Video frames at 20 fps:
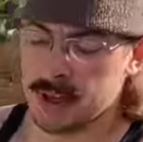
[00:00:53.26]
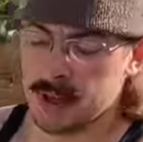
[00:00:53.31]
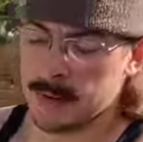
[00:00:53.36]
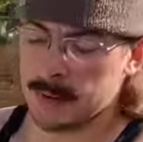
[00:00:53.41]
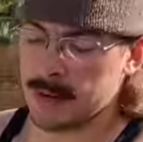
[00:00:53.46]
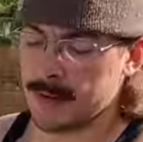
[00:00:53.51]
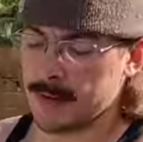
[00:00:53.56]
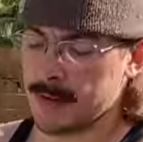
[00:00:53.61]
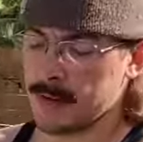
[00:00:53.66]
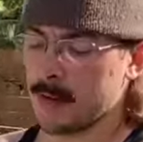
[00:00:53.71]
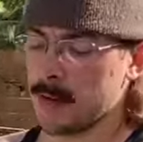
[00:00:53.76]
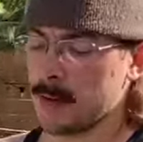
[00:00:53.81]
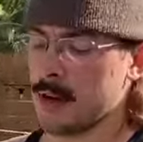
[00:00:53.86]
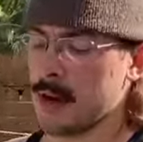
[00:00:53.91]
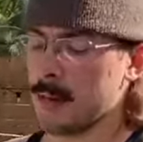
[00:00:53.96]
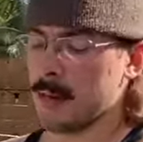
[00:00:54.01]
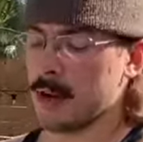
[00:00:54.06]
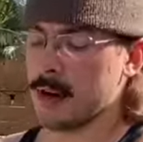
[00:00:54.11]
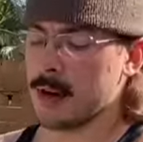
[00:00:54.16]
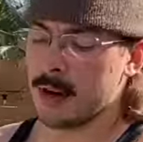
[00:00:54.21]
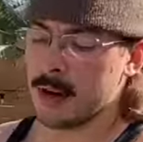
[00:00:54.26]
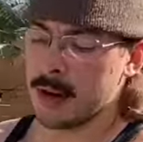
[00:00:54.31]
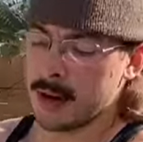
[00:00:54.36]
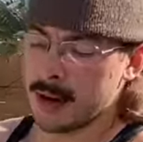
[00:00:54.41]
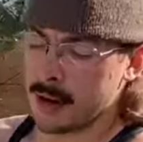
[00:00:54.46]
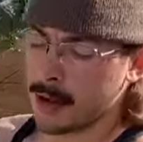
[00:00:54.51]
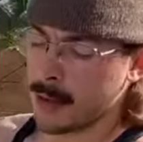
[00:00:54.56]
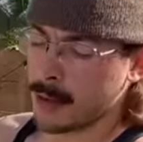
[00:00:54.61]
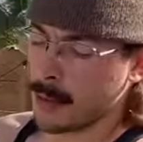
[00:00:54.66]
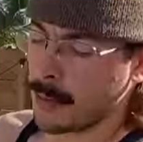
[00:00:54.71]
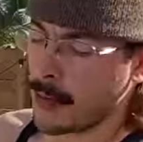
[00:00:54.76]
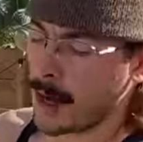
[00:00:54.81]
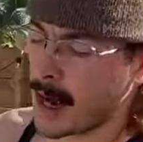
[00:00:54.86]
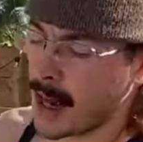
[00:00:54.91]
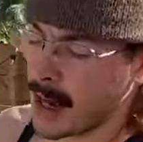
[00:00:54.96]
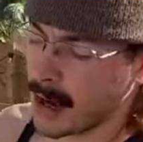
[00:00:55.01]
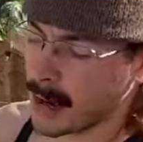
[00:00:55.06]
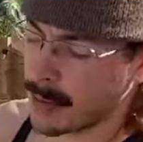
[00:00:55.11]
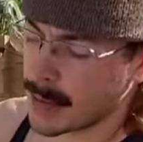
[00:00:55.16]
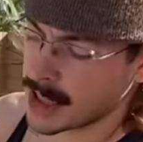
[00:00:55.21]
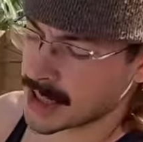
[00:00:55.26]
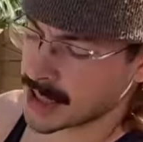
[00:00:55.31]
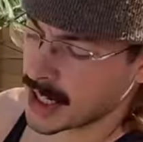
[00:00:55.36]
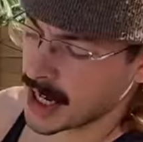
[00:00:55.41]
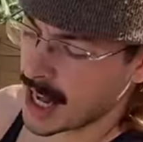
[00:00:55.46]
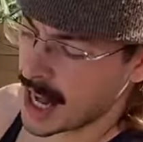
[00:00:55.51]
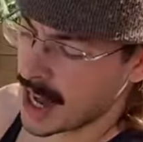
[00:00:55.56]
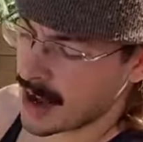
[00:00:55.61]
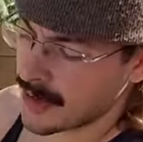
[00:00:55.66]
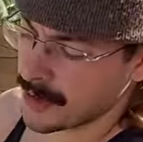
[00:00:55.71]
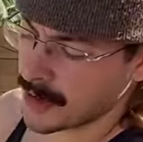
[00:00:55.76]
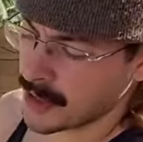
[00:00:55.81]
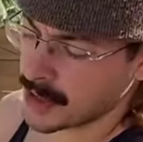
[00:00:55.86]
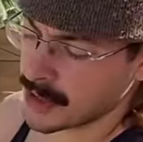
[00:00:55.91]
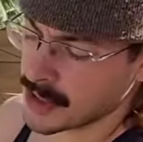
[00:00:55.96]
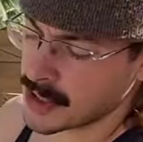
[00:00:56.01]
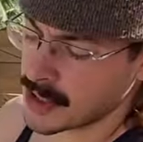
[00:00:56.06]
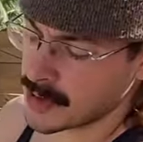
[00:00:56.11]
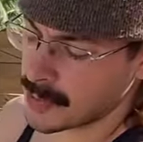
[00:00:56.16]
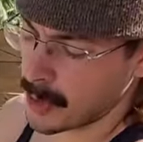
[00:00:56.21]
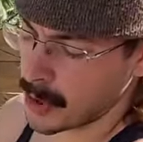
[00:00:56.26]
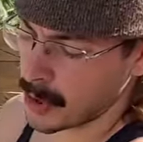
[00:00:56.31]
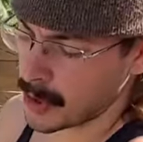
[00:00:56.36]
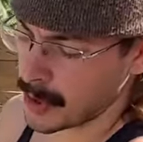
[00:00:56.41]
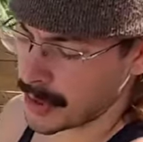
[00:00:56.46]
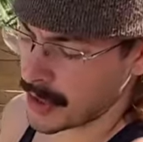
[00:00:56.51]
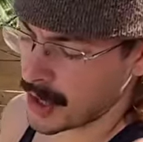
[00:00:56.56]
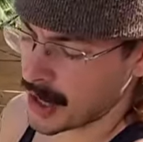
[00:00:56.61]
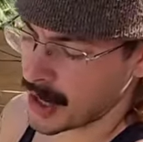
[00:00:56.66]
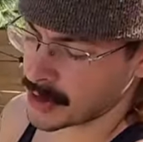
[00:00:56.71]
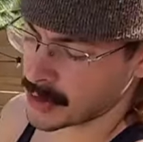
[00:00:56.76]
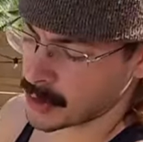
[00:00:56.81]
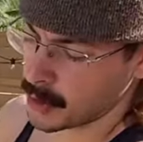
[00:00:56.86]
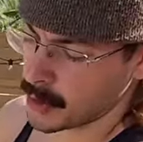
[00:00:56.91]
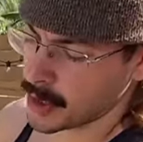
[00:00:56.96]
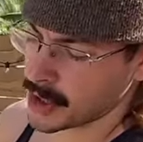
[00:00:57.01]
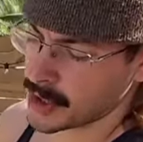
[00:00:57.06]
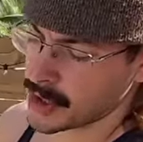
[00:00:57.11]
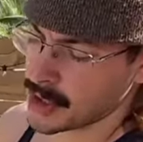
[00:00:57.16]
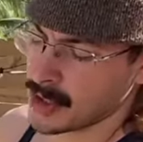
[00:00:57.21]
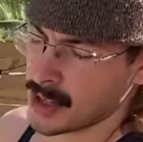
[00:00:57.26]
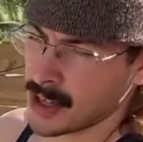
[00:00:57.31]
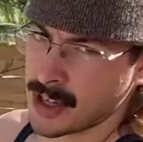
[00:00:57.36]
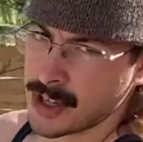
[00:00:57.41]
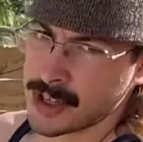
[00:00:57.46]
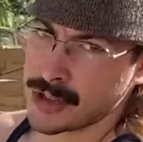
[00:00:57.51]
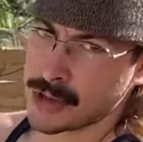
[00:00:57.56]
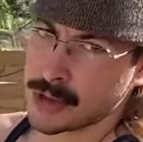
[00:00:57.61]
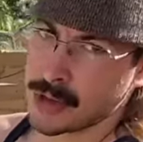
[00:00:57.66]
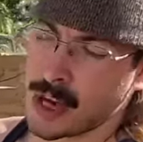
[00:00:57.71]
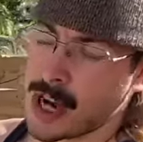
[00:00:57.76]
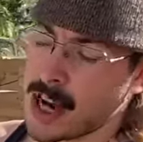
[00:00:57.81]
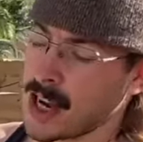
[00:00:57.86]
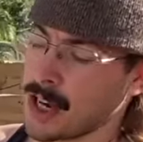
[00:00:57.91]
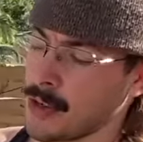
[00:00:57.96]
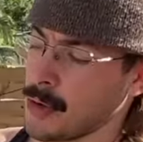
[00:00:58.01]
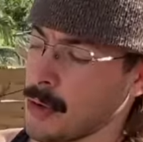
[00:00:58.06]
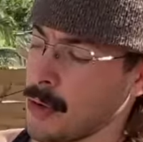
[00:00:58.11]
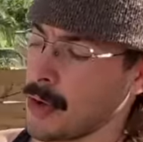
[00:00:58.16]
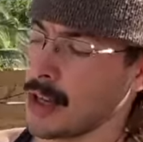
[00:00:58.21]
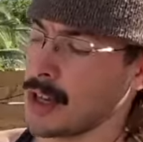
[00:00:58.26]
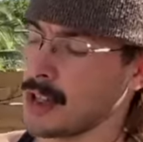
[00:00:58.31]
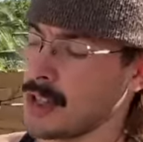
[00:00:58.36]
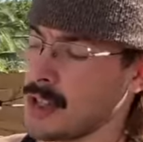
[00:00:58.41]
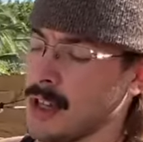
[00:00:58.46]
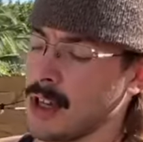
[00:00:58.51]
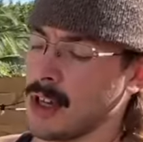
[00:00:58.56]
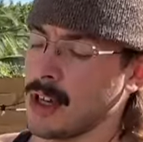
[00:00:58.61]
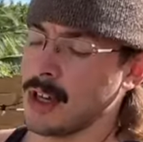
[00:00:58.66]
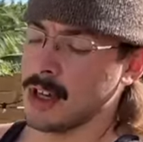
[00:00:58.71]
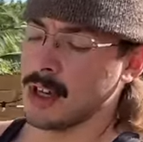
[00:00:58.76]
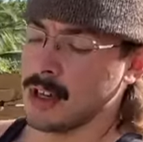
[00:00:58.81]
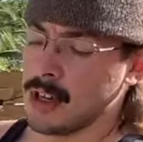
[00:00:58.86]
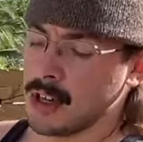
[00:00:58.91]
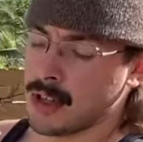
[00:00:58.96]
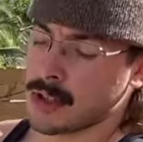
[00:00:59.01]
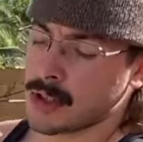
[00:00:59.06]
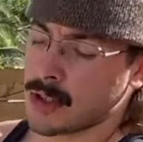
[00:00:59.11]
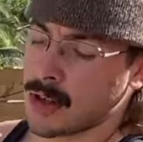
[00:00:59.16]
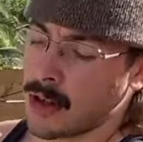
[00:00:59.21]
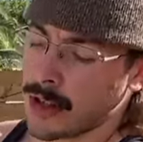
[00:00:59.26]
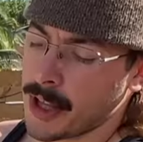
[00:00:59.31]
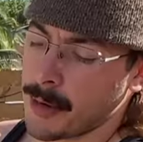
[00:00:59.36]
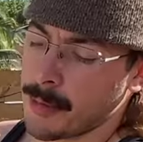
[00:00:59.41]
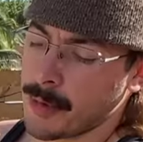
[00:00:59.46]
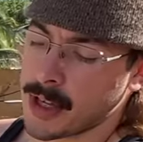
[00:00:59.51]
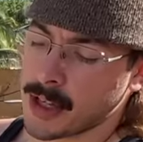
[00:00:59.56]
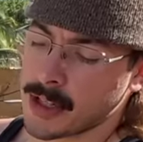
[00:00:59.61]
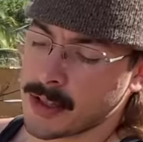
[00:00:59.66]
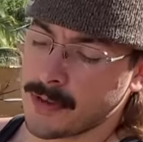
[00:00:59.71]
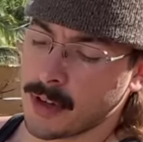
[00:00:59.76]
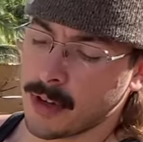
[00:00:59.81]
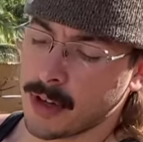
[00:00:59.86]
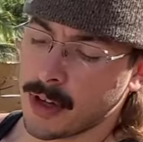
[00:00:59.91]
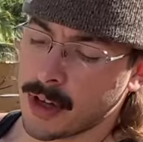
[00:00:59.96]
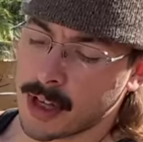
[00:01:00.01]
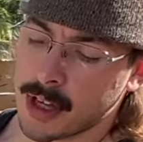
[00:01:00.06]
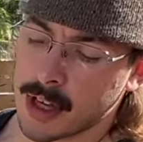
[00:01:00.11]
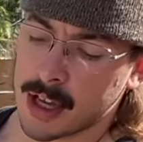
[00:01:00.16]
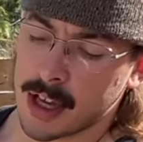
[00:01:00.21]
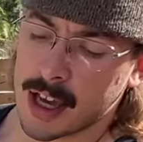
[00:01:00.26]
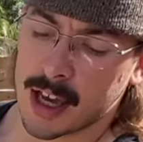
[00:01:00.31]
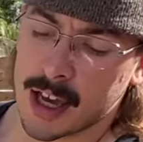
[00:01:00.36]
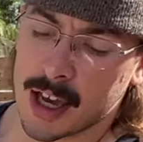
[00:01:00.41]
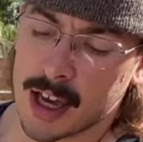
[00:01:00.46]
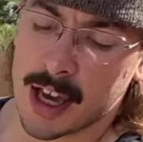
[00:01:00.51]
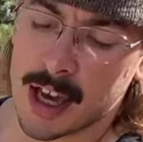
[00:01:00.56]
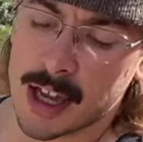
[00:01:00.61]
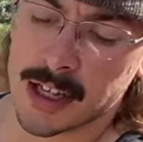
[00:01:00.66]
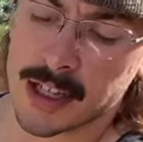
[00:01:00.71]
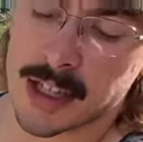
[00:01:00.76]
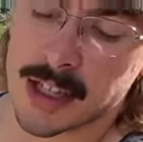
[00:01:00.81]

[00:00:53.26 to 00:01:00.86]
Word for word: But if you remember, Bob is an African spur-thighed tortoise, sulcata tortoise. It's called that because if you look at his